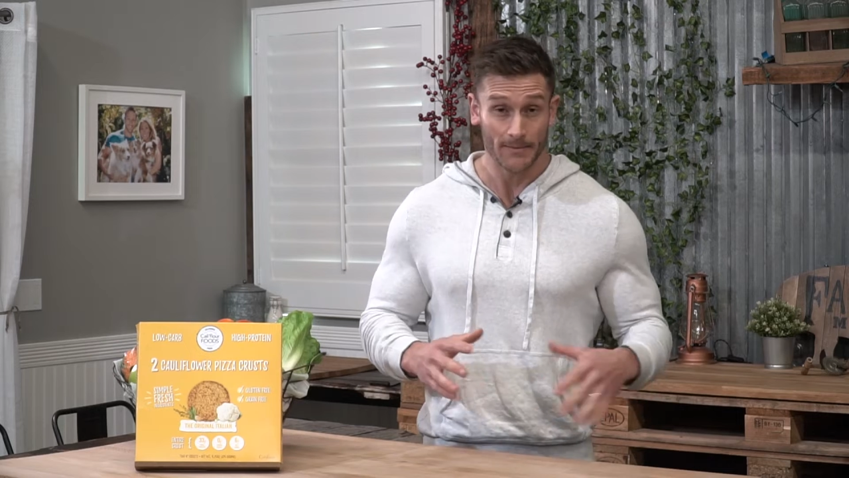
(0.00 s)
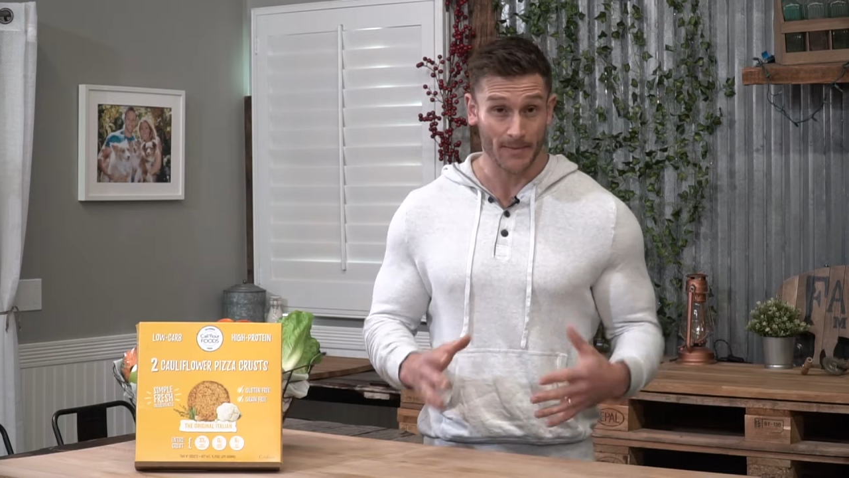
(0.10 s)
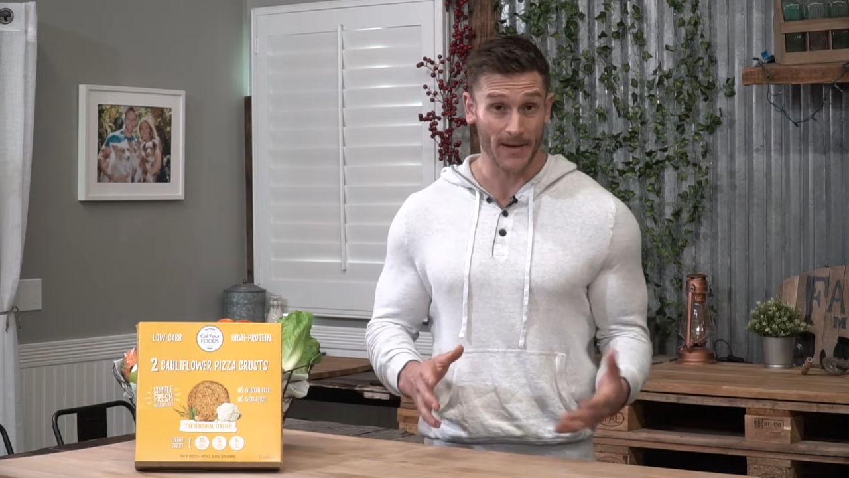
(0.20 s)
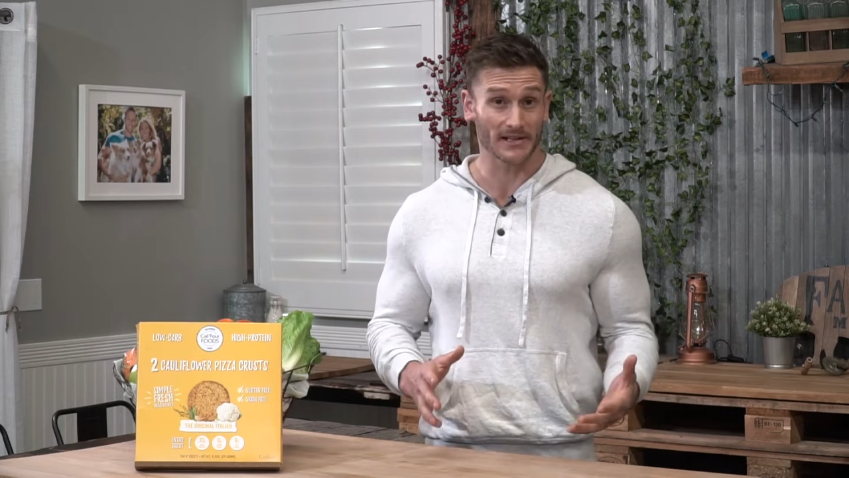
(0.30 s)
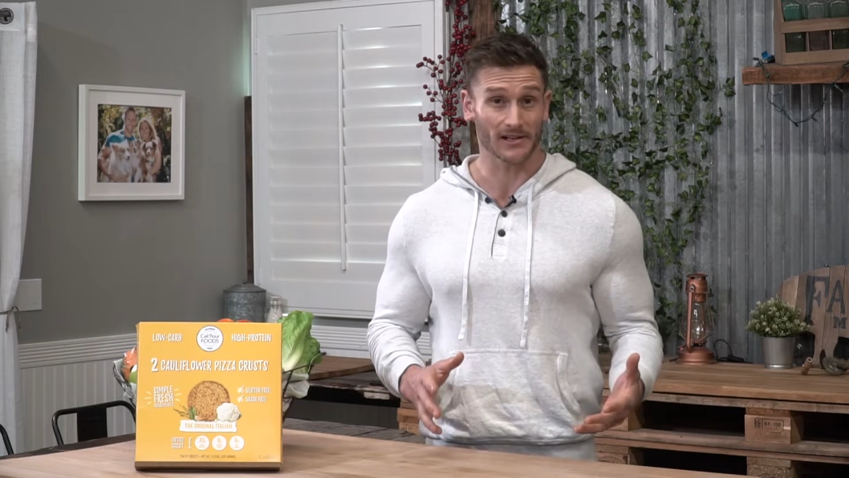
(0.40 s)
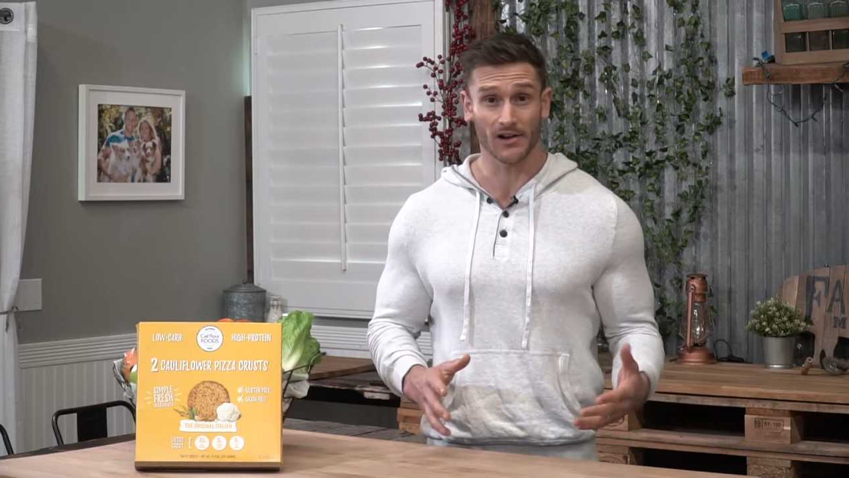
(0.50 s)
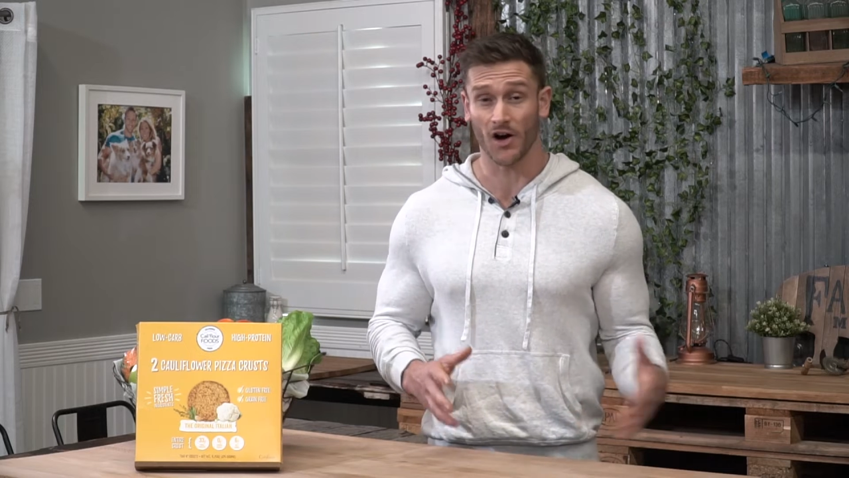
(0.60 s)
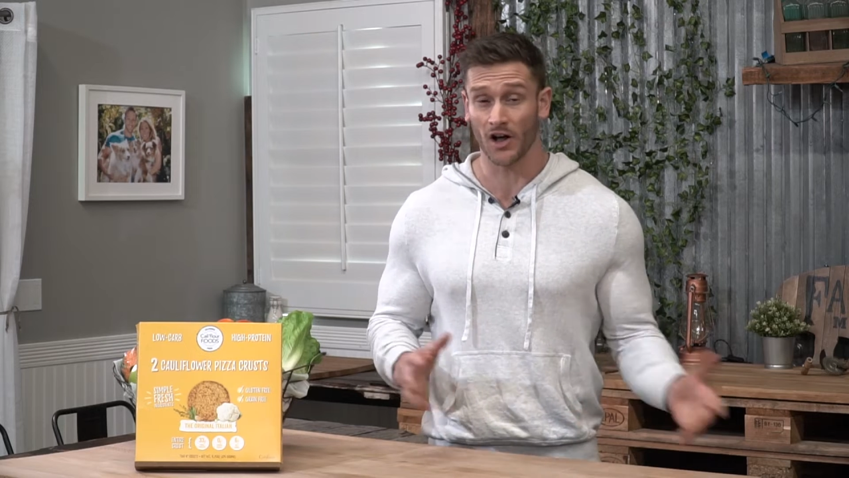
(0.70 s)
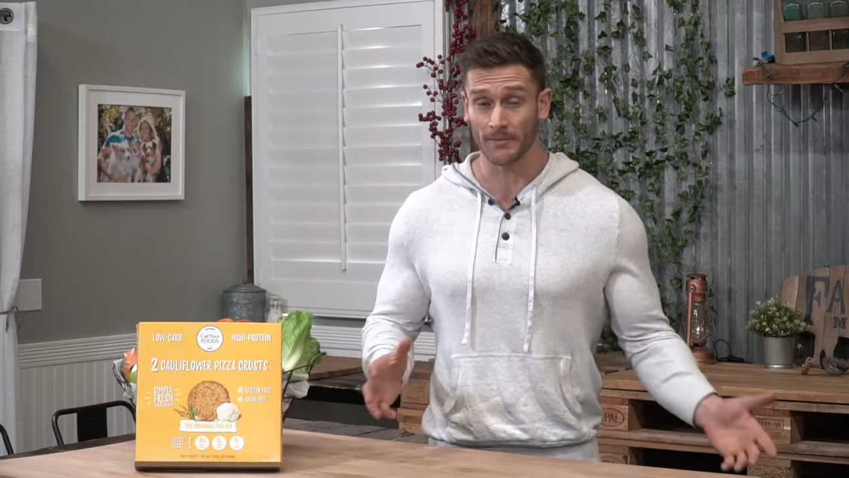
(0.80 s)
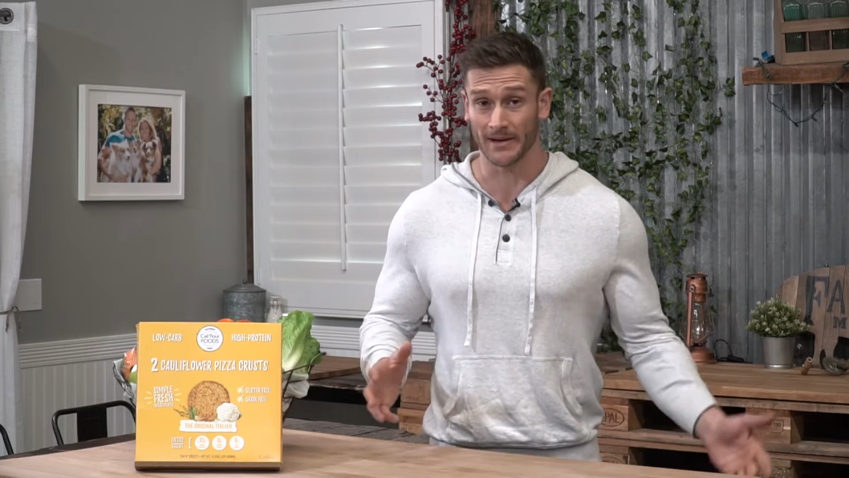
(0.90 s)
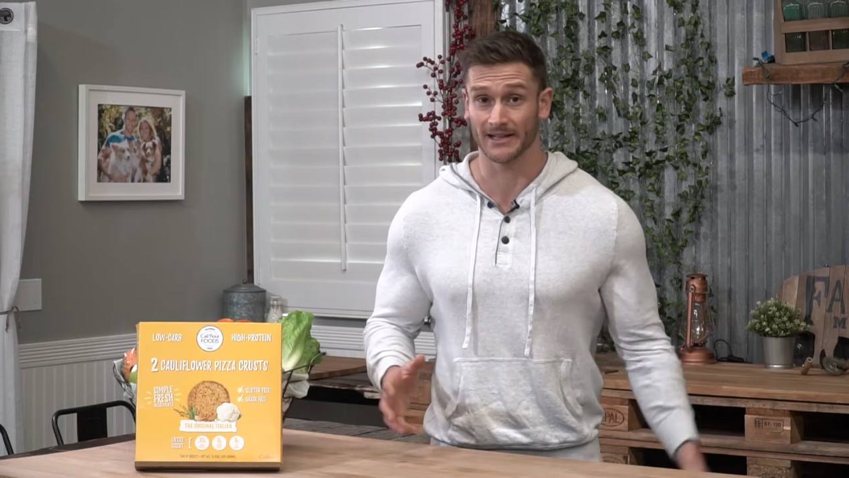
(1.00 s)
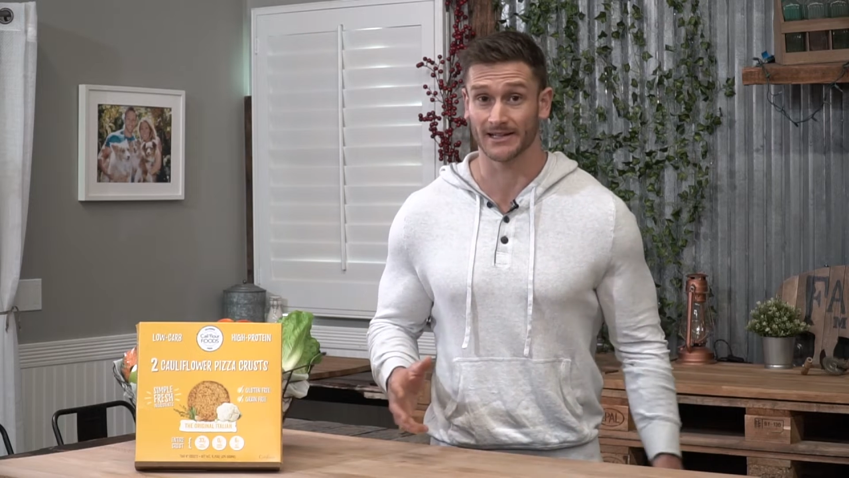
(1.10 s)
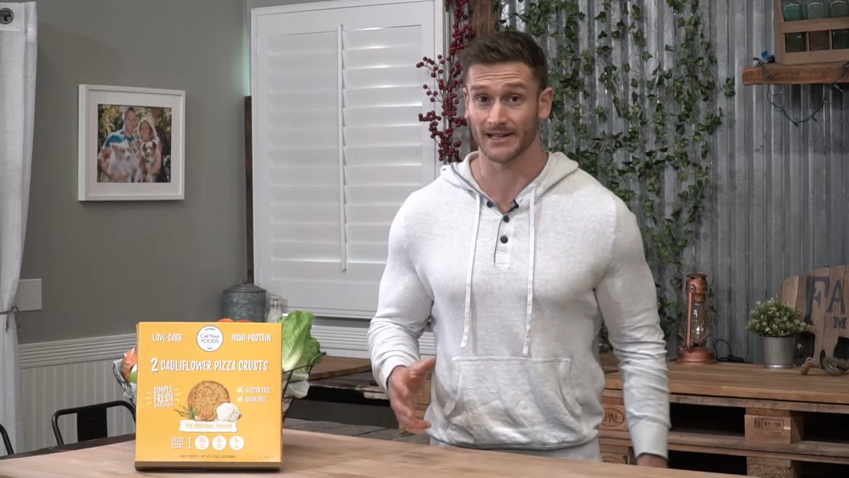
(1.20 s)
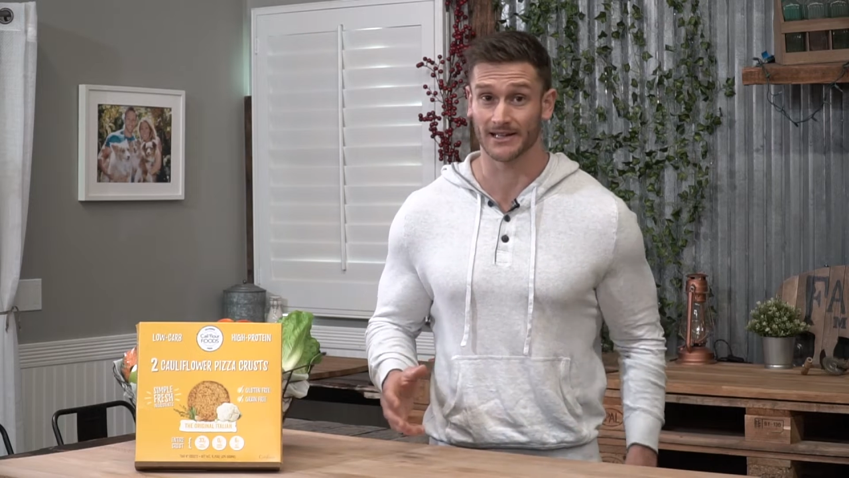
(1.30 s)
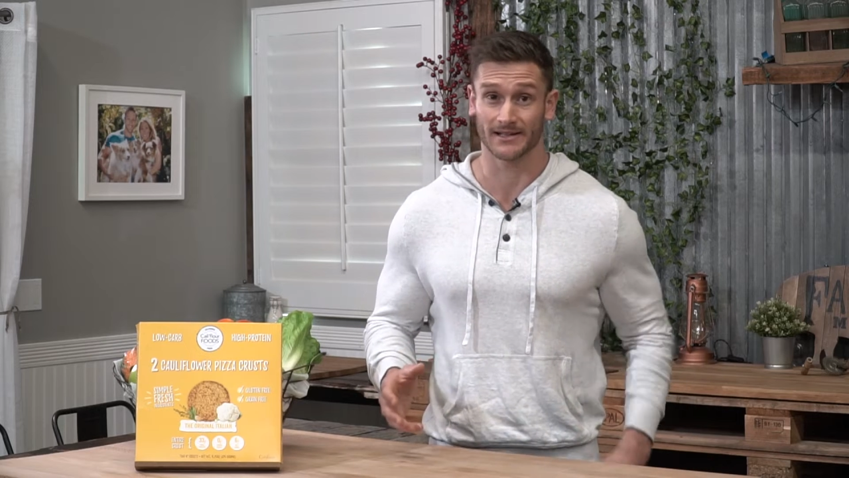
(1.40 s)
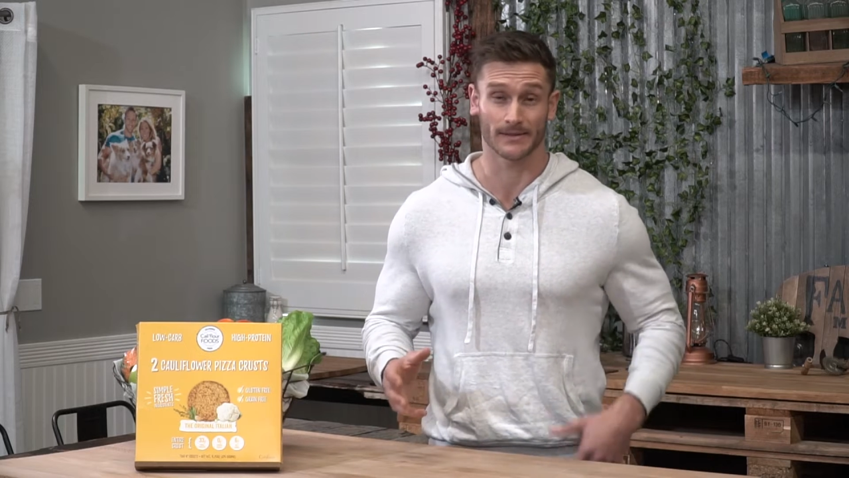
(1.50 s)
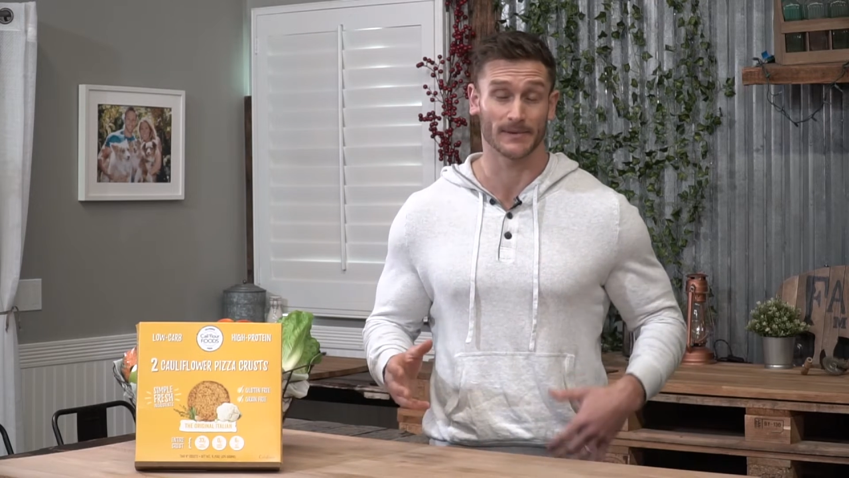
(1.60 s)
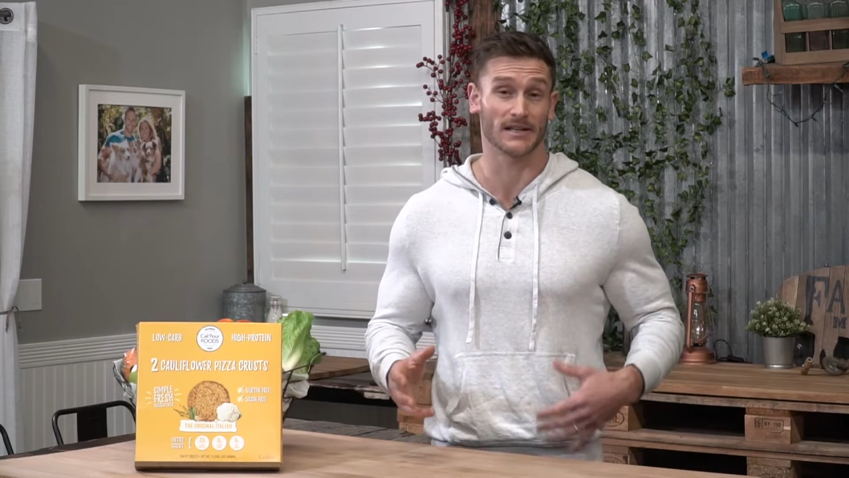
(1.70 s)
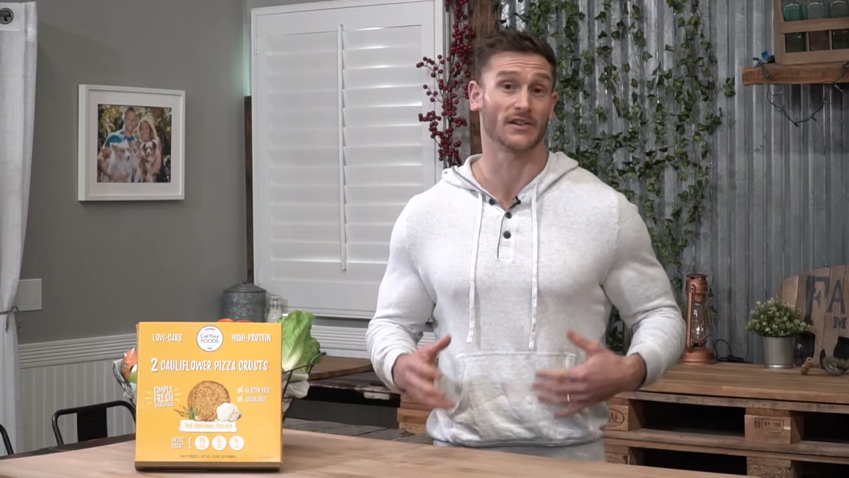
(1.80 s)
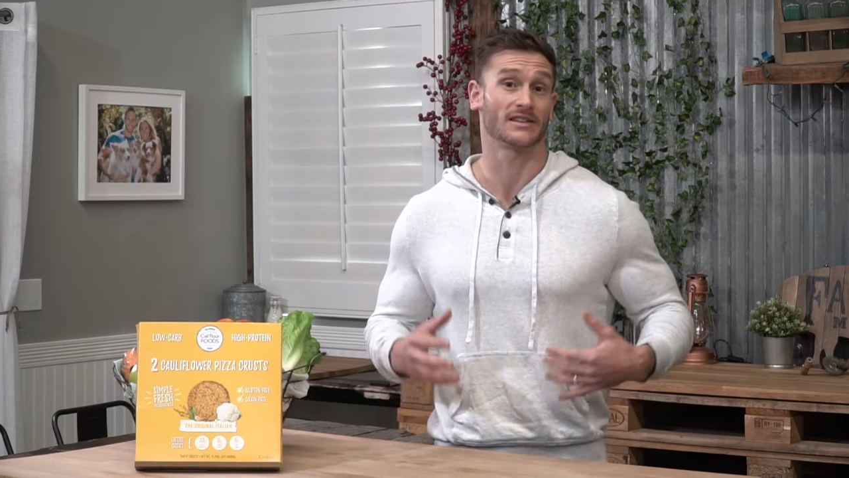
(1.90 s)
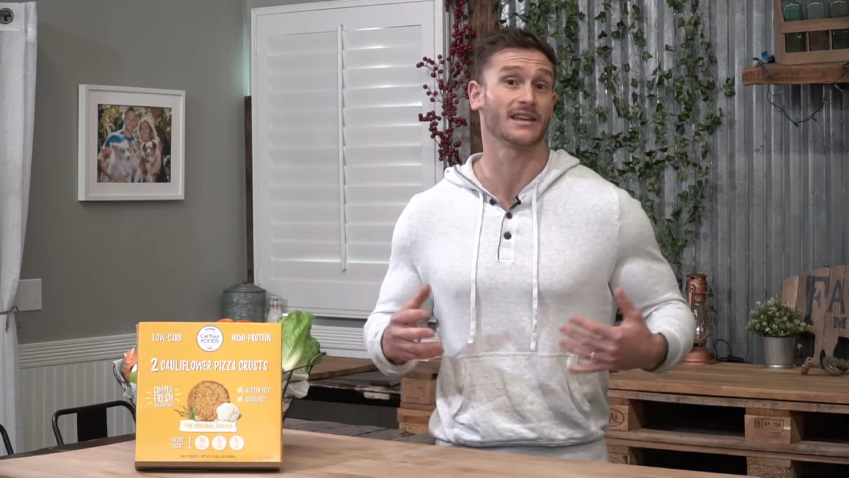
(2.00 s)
but basically all it means is the specific